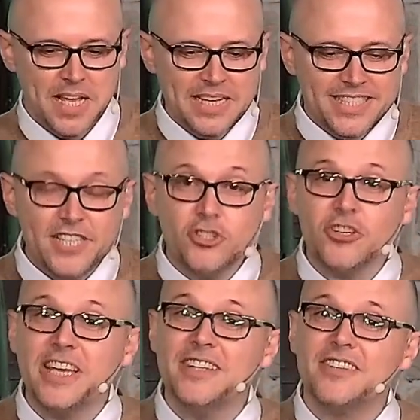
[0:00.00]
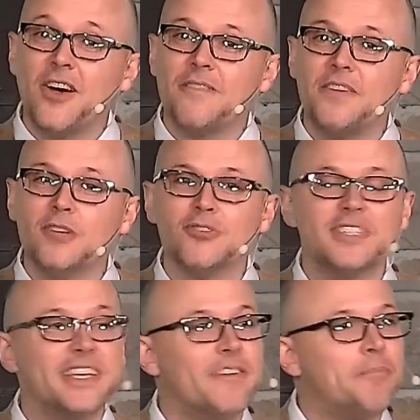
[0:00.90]
Teach your kids how it feels
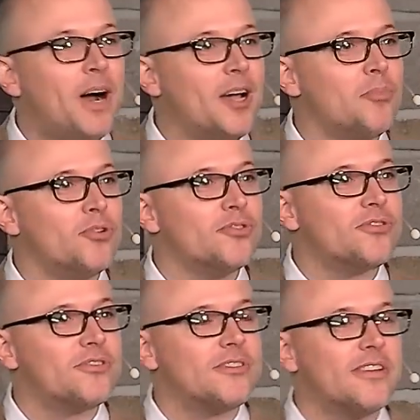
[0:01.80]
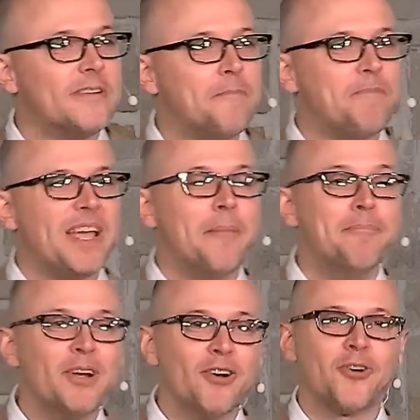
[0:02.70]
to give Bibles and
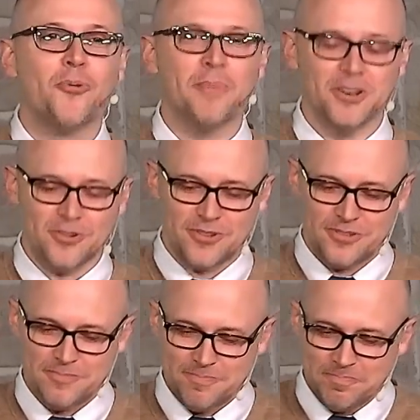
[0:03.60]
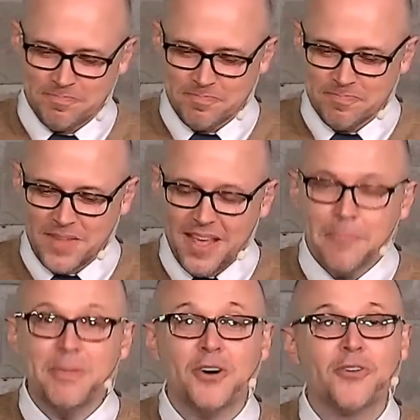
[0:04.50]
miracle milk,
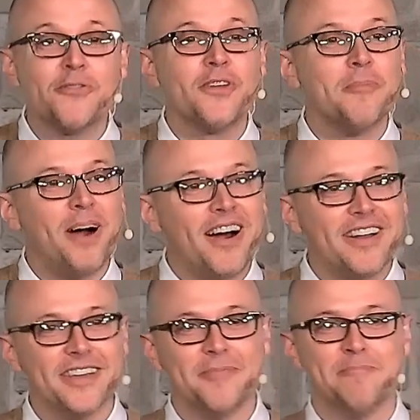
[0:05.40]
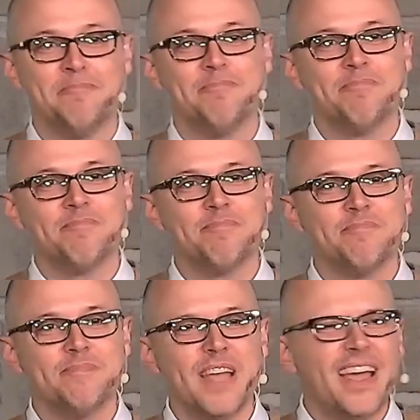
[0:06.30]
milk for the body,
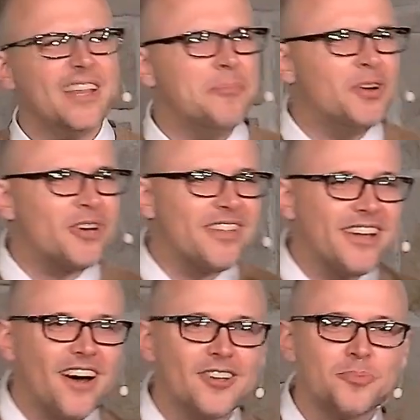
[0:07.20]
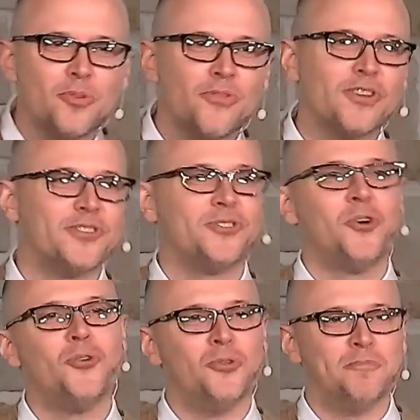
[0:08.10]
and the milk of the gospel for the
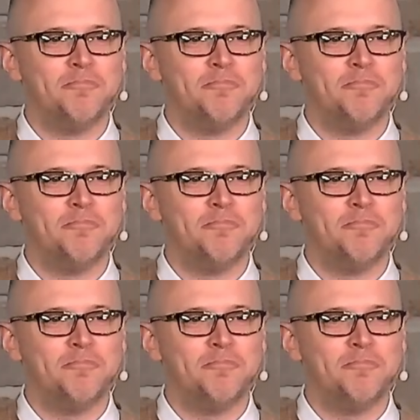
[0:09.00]
soul.